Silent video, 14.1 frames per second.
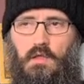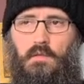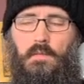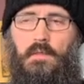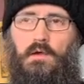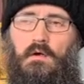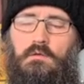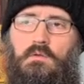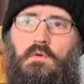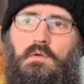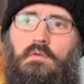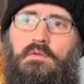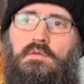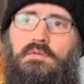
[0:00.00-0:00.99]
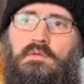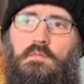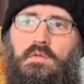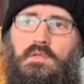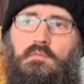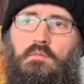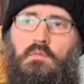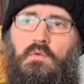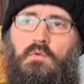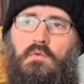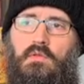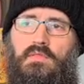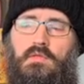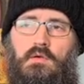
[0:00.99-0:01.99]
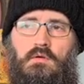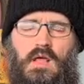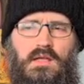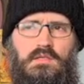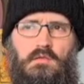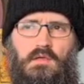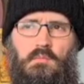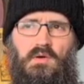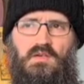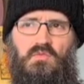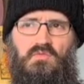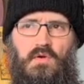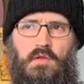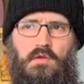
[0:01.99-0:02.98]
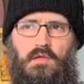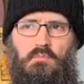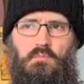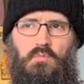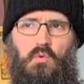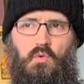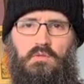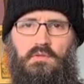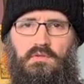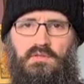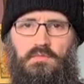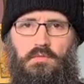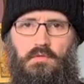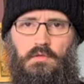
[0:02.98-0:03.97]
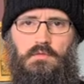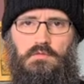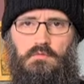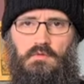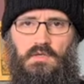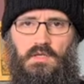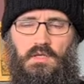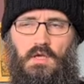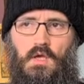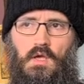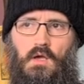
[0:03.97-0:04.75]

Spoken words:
and the other one which is a bit more theoretical, but very important spiritually.